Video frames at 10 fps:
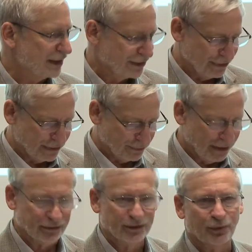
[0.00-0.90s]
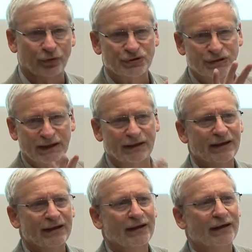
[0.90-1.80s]
other independent reports said
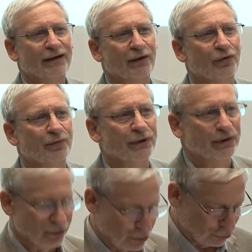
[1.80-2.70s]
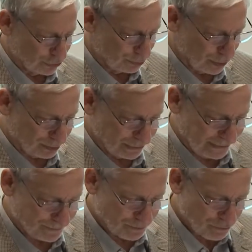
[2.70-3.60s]
they weren't being recorded
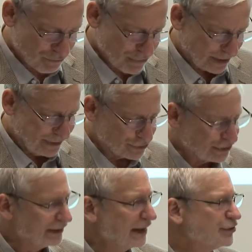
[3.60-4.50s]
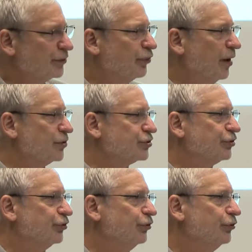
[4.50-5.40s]
properly. There was an election promise
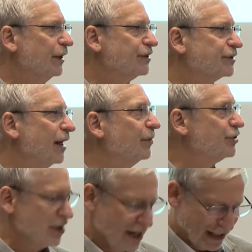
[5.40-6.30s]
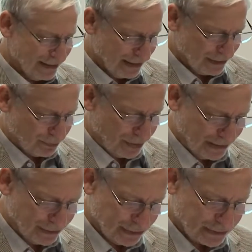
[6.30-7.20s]
to establish an
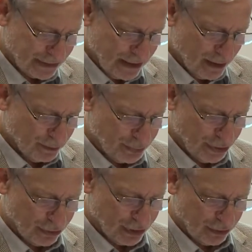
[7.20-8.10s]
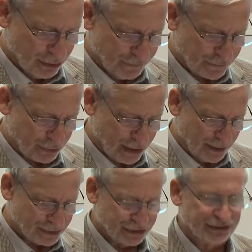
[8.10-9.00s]
independent Bureau of
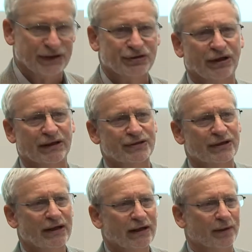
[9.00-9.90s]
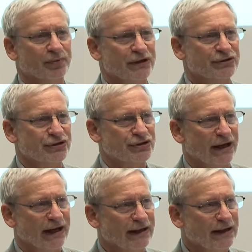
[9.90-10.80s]
Crime Statistics. I'm pleased to
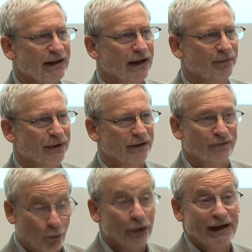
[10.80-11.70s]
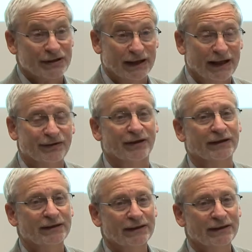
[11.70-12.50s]
say a mere 4 years later,